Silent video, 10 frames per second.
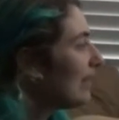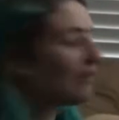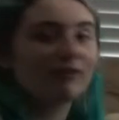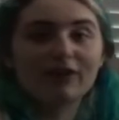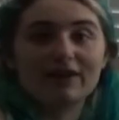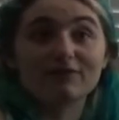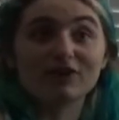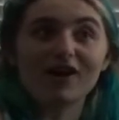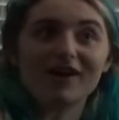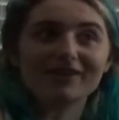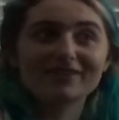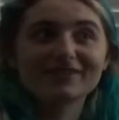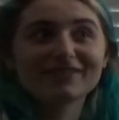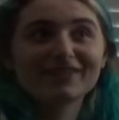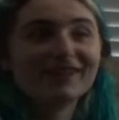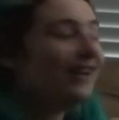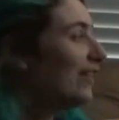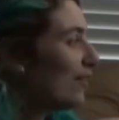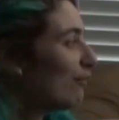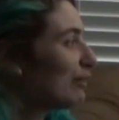even afraid of dogs.
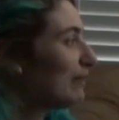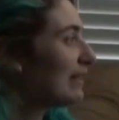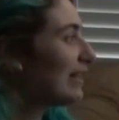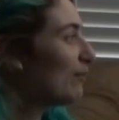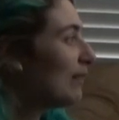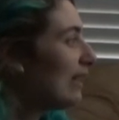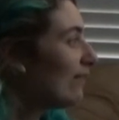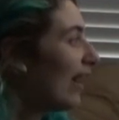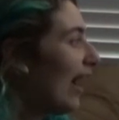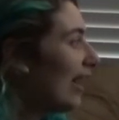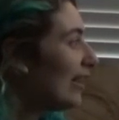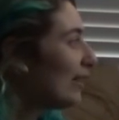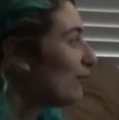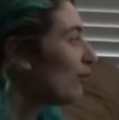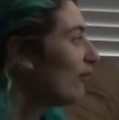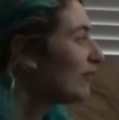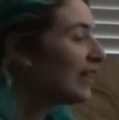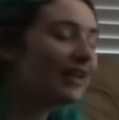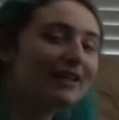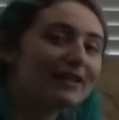Which means that we've
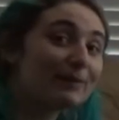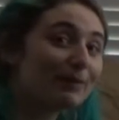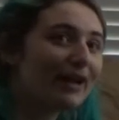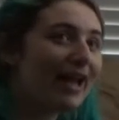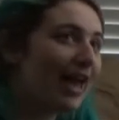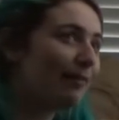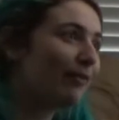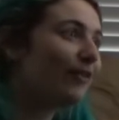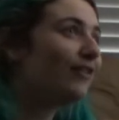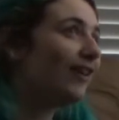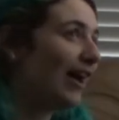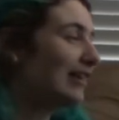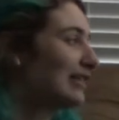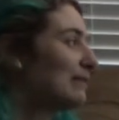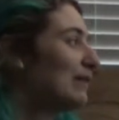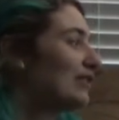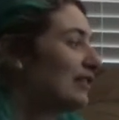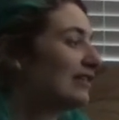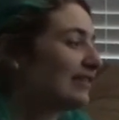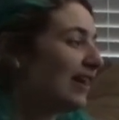taken this prey animal as a
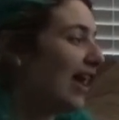species